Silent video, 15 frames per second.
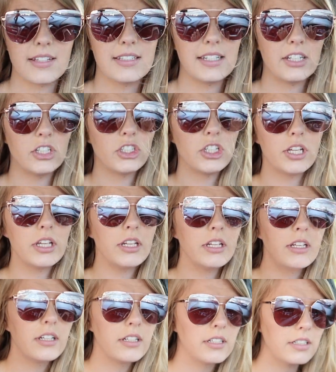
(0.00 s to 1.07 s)

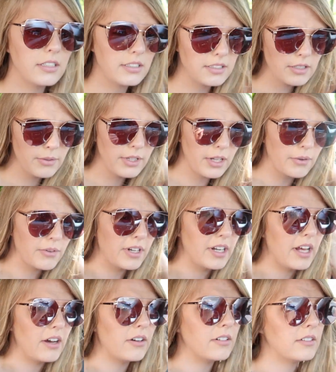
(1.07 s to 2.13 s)
station. So we don't
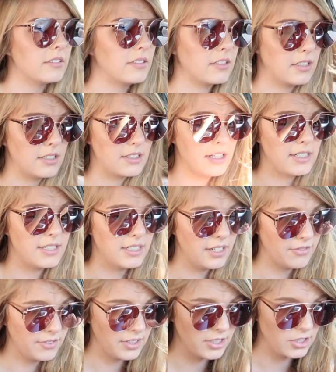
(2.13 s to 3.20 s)
run out. Because
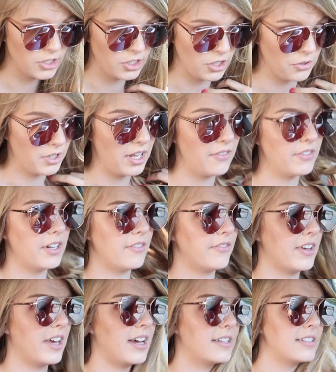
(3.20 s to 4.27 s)
definitely don't have
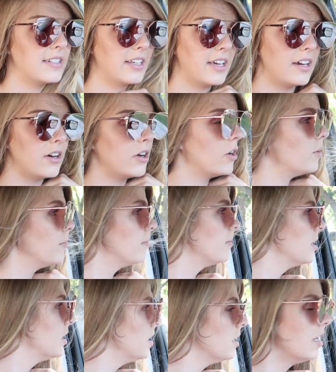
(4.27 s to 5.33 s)
enough gas to get
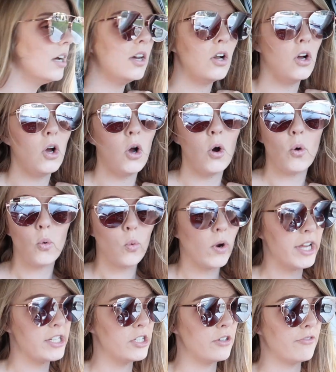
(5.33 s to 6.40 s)
home.
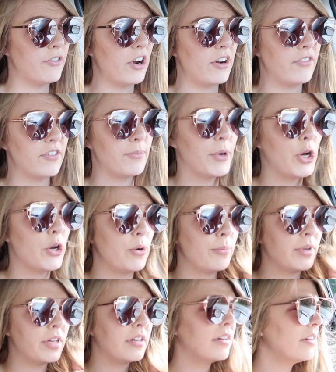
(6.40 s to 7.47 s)
Way too far from
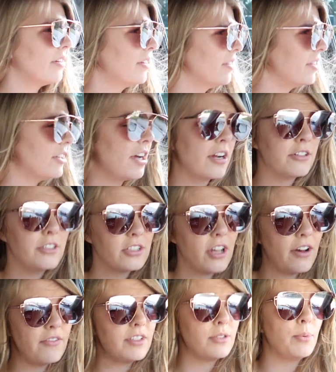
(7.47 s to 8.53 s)
home. The doctor's
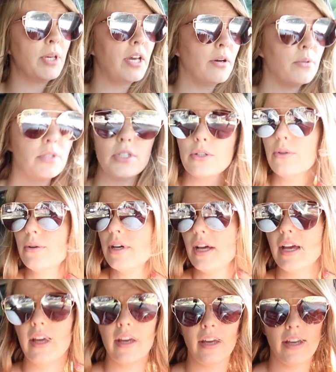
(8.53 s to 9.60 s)
office we go to
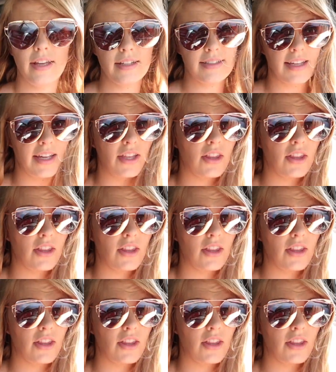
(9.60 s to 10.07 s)
is like